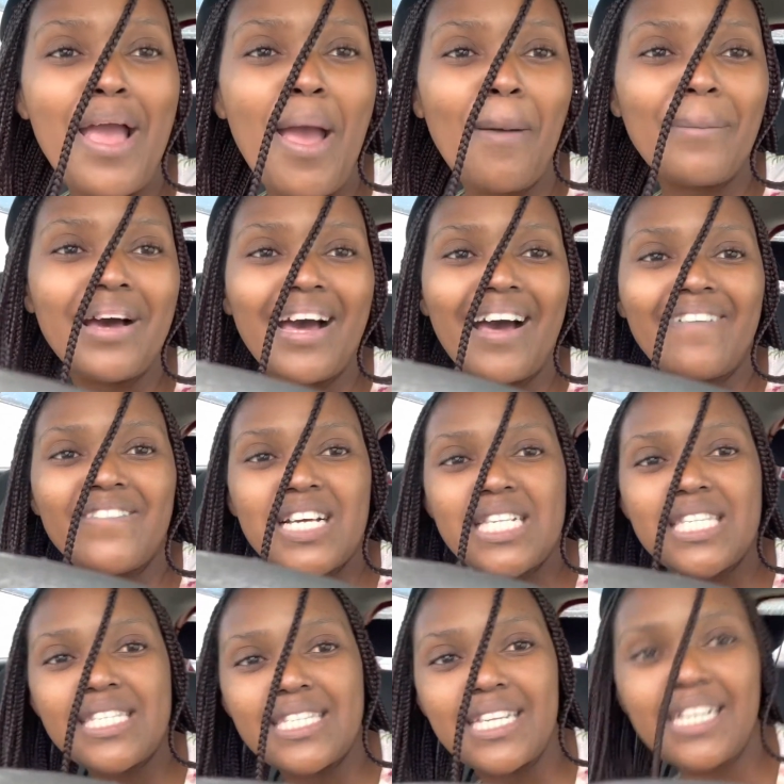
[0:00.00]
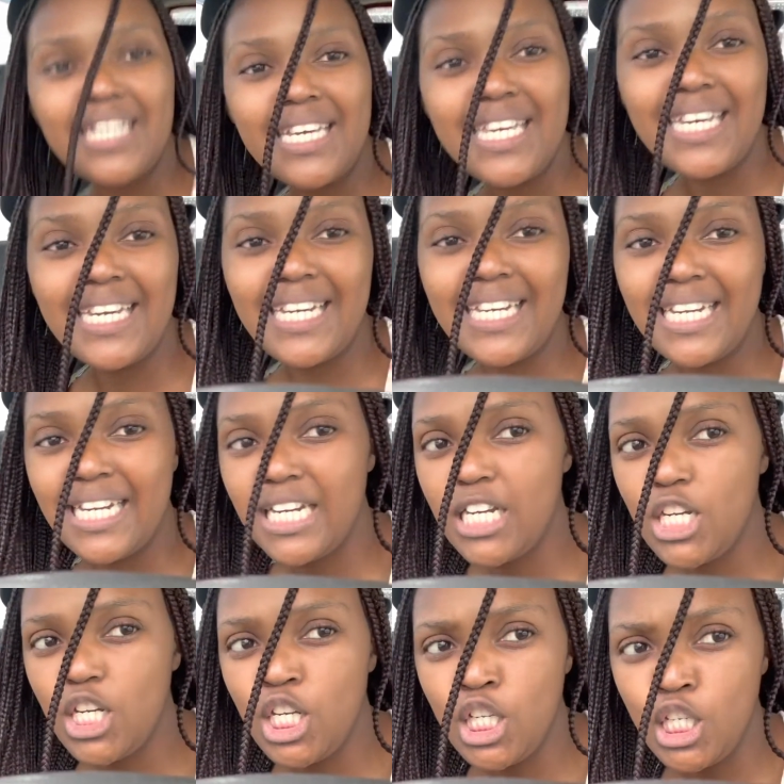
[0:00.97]
my
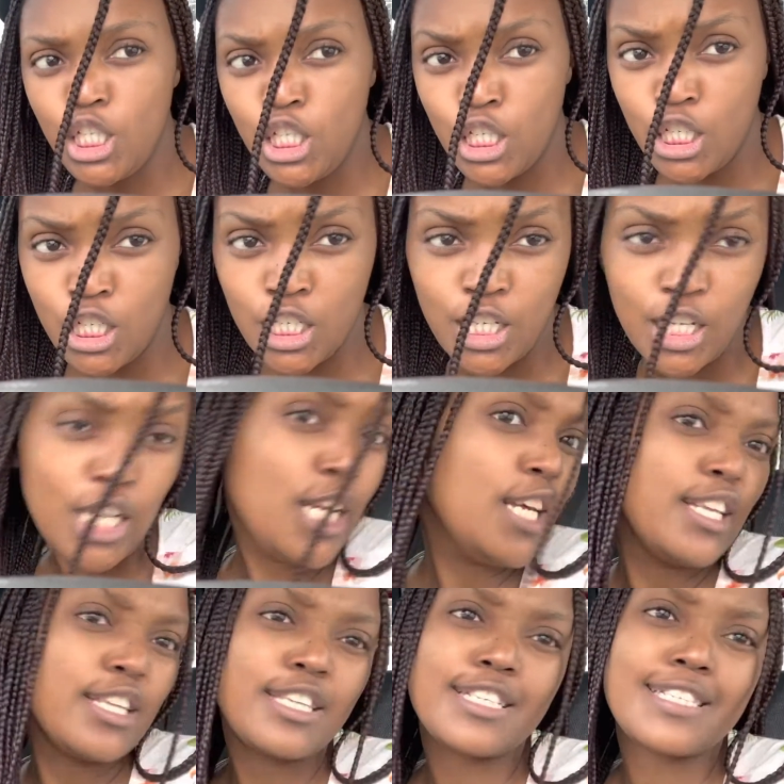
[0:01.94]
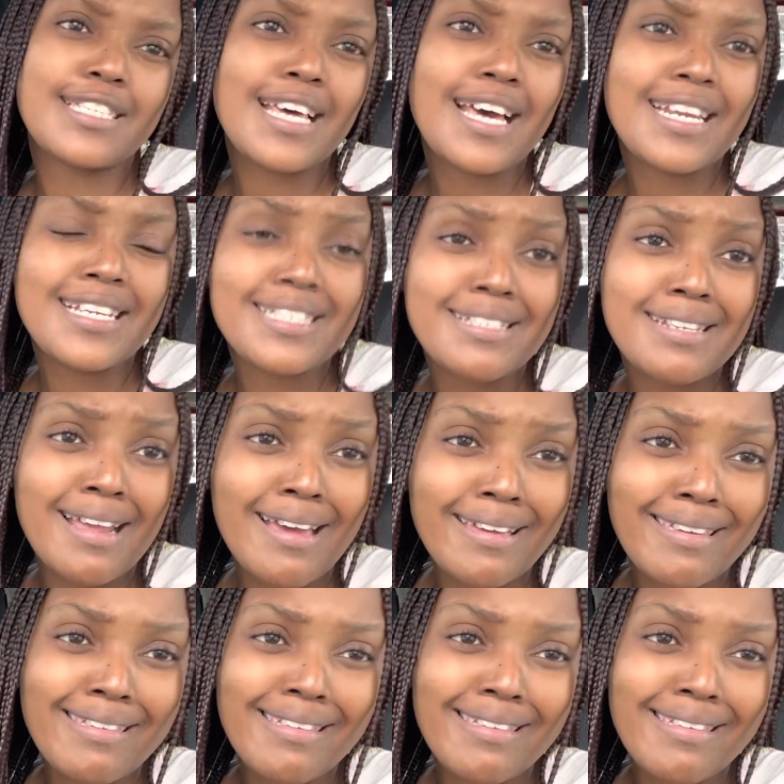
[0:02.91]
Vaseline the sun is like